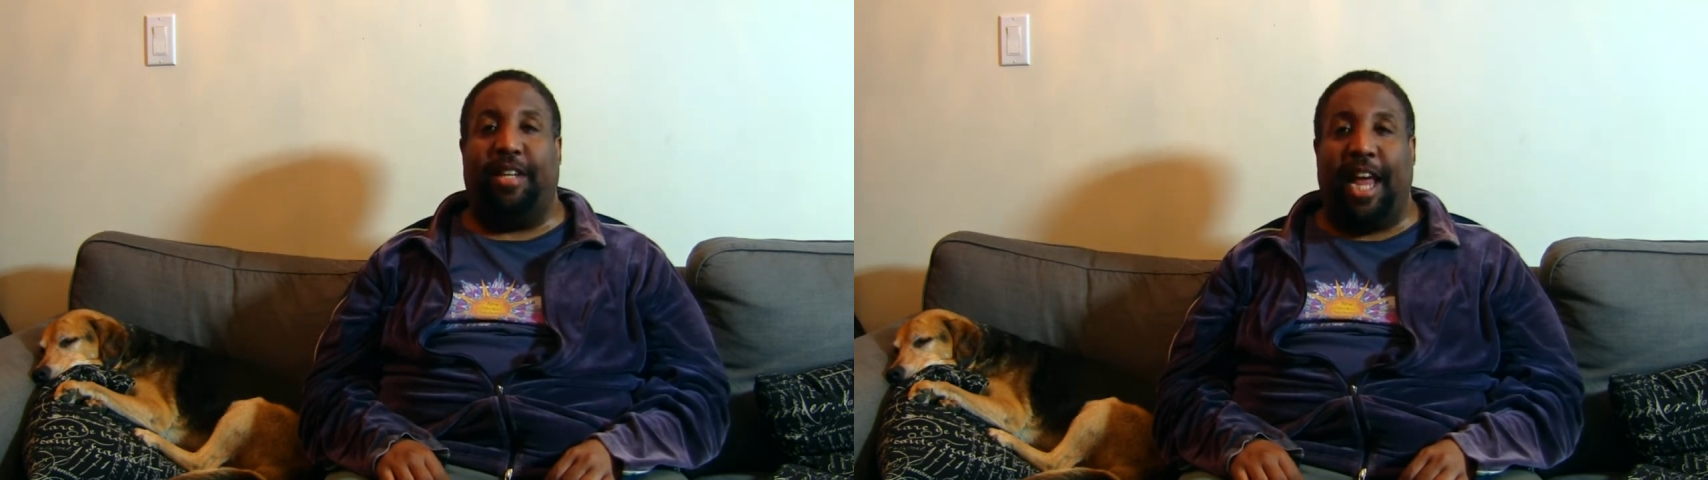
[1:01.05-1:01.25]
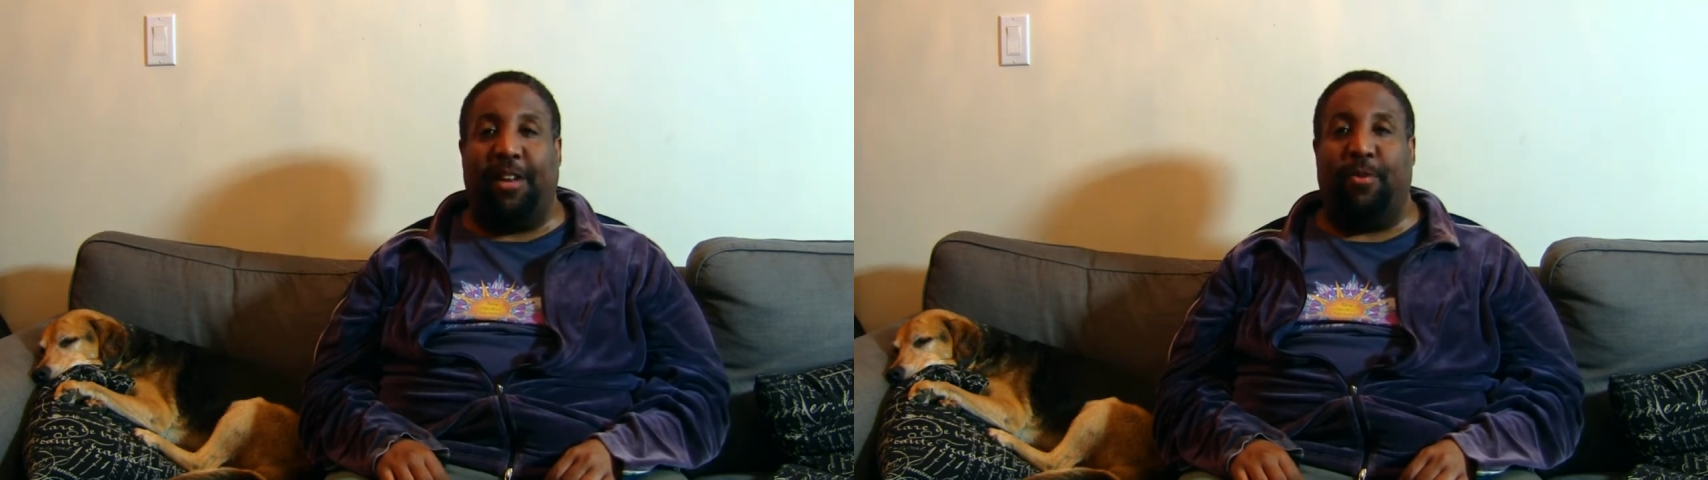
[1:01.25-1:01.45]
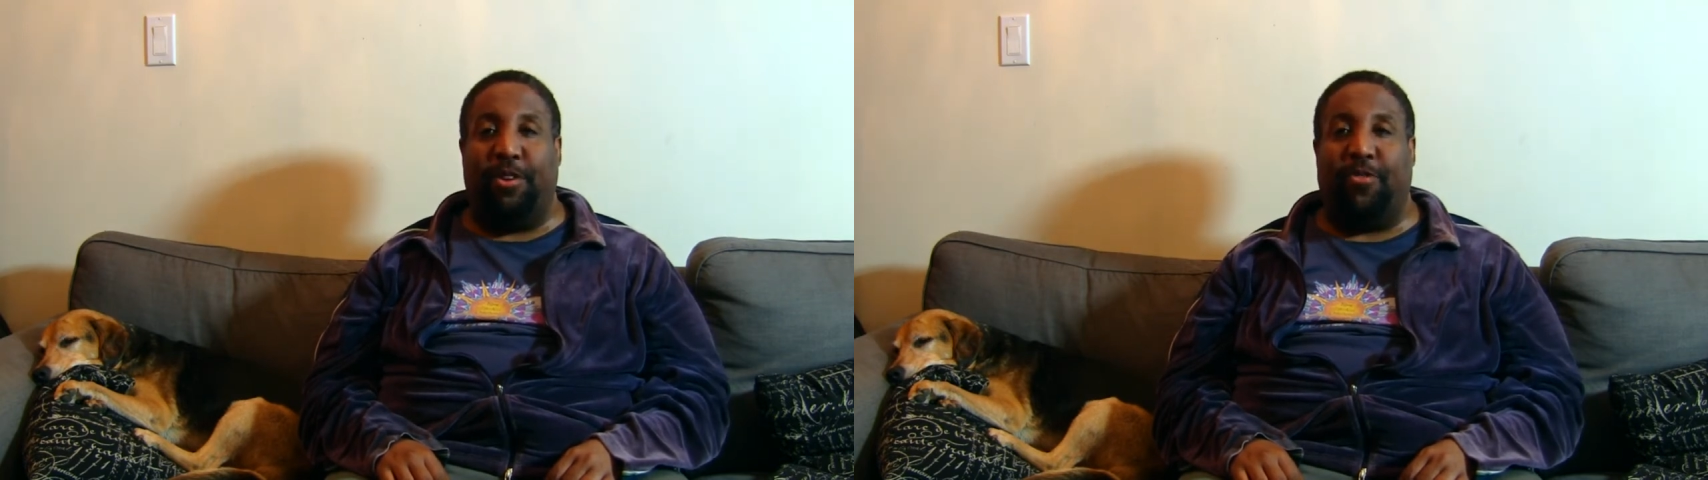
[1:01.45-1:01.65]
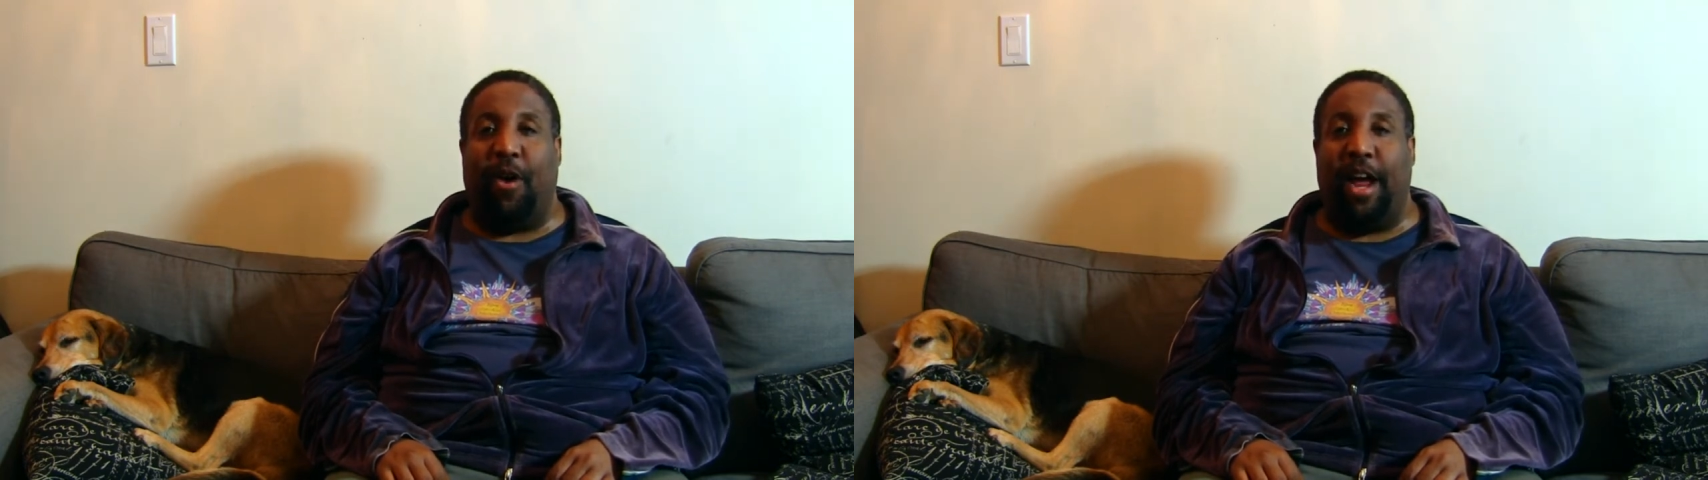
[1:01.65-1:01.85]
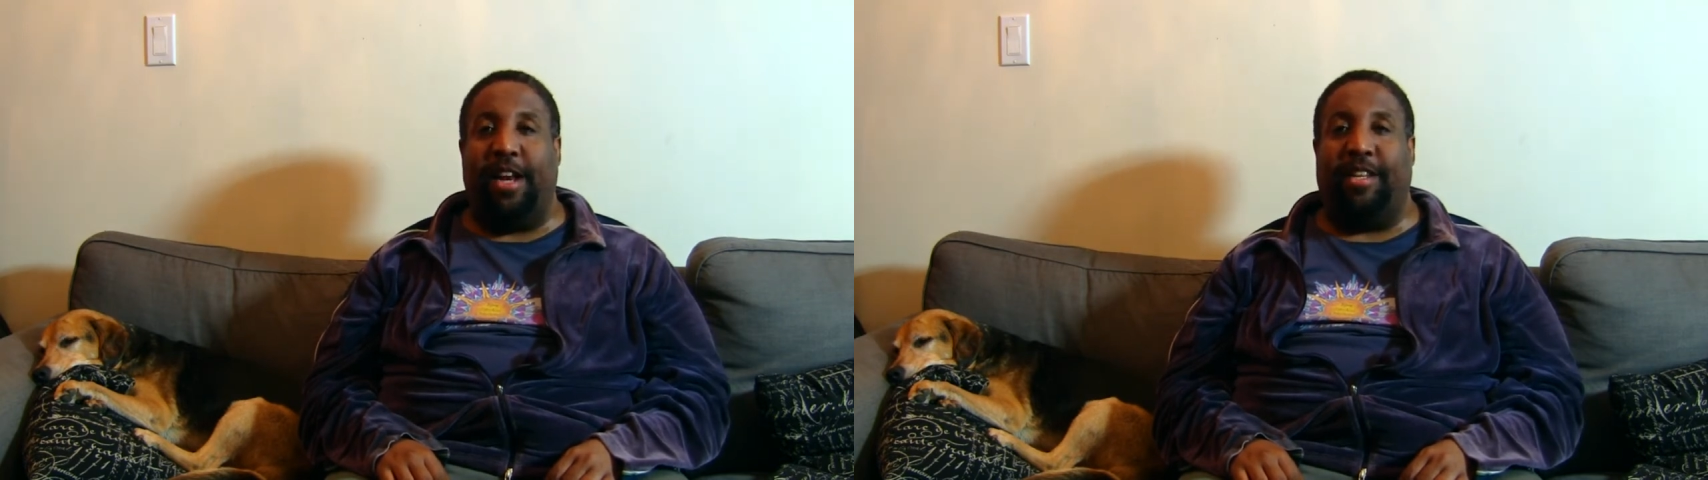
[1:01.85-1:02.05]
that's what he's
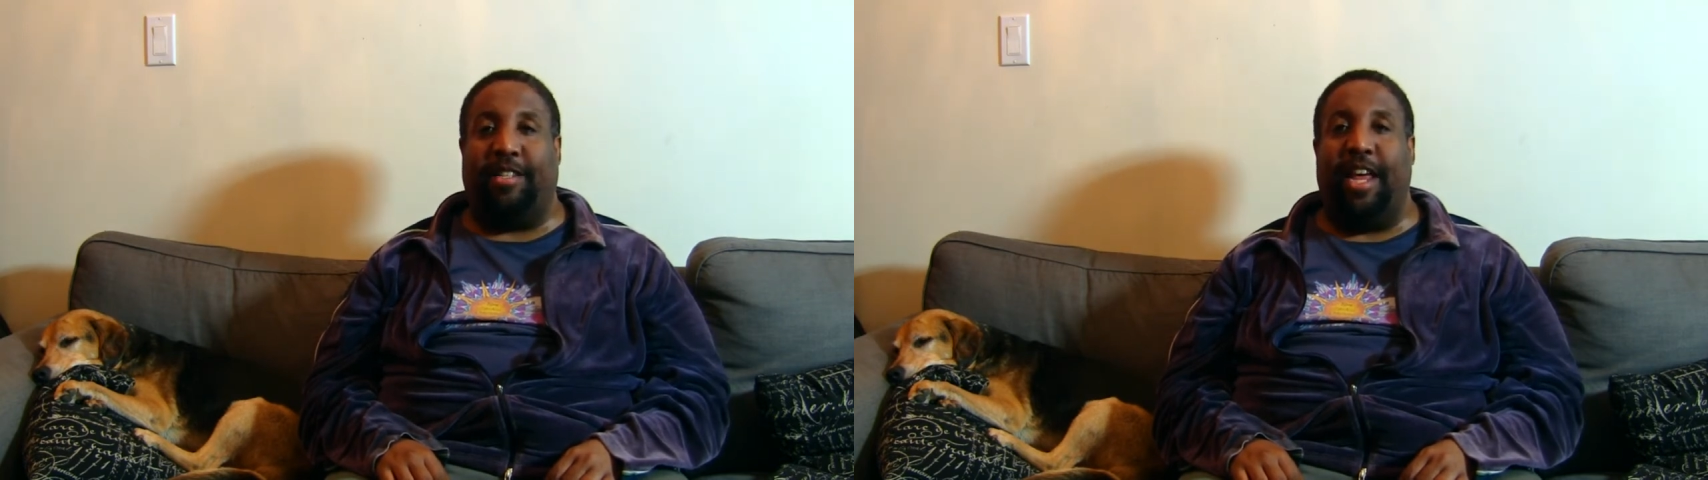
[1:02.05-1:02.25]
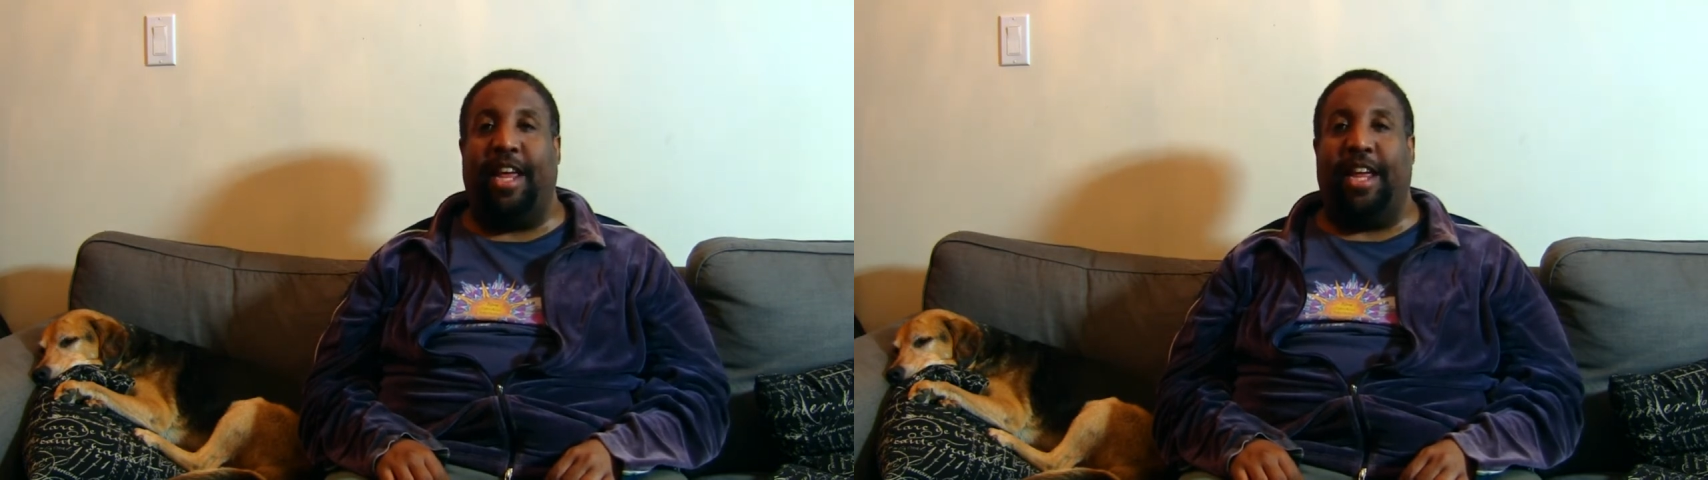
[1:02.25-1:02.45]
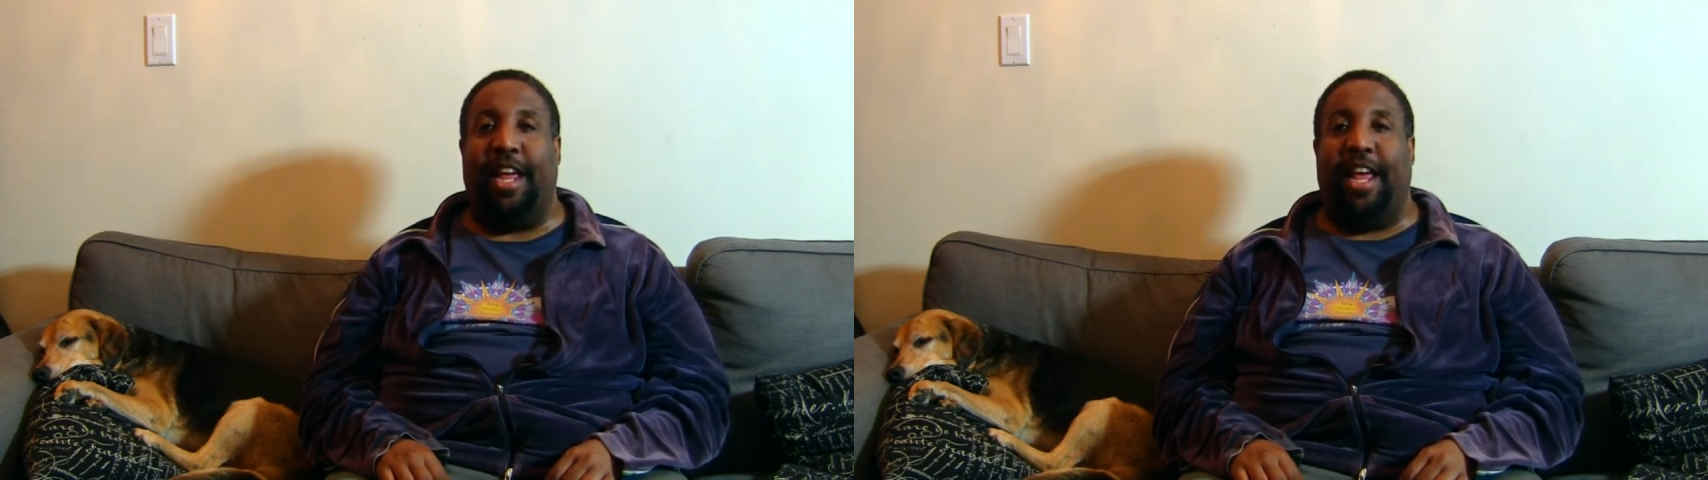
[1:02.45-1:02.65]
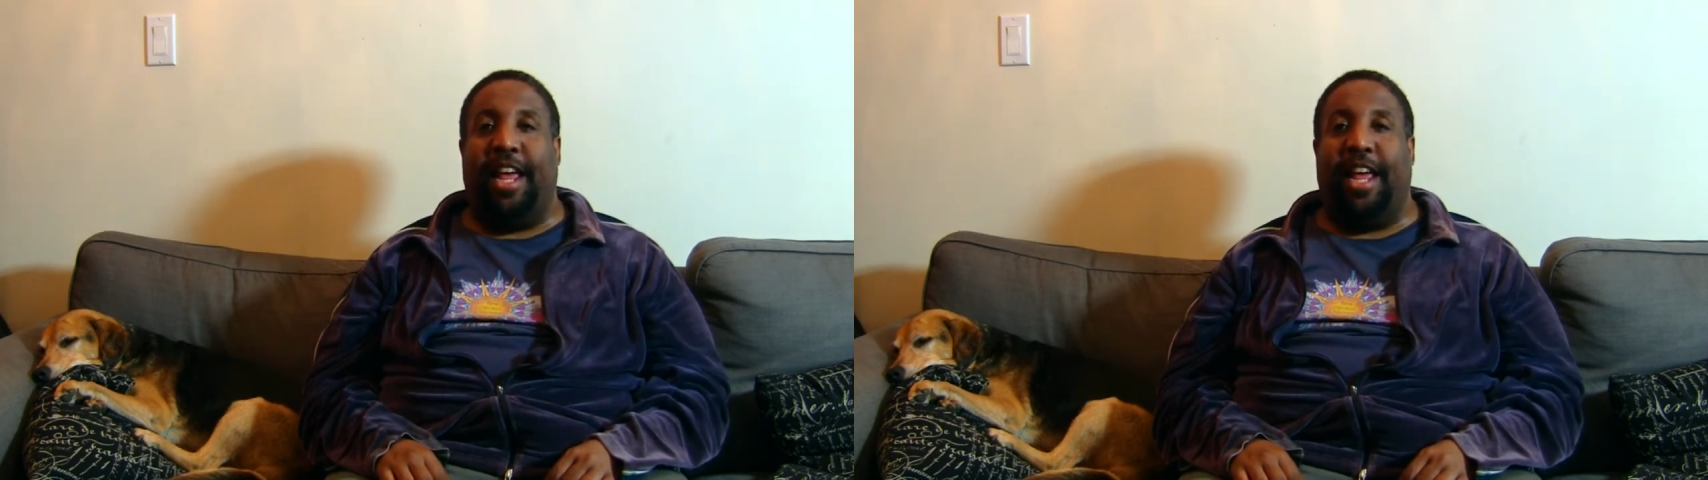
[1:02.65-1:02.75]
trying to say.